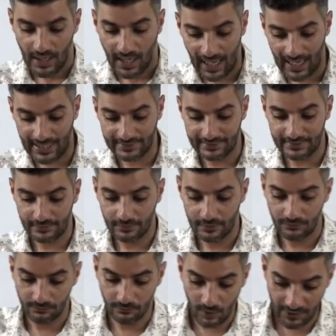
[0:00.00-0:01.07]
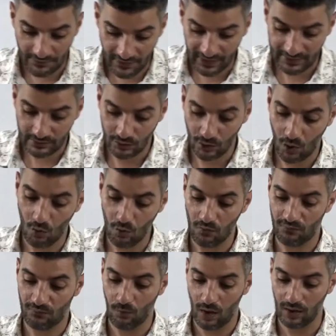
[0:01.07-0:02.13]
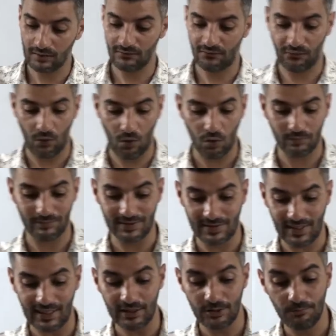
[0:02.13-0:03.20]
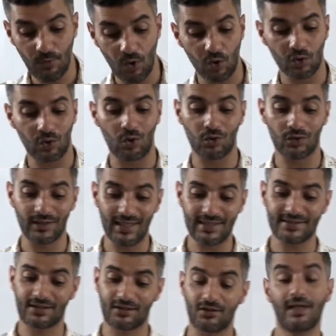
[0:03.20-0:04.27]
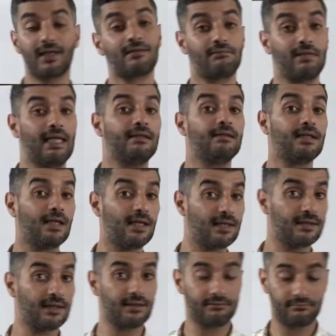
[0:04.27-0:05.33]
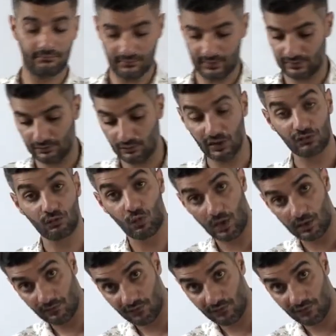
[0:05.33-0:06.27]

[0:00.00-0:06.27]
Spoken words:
And that no one form is any more or less correct than the other, and not one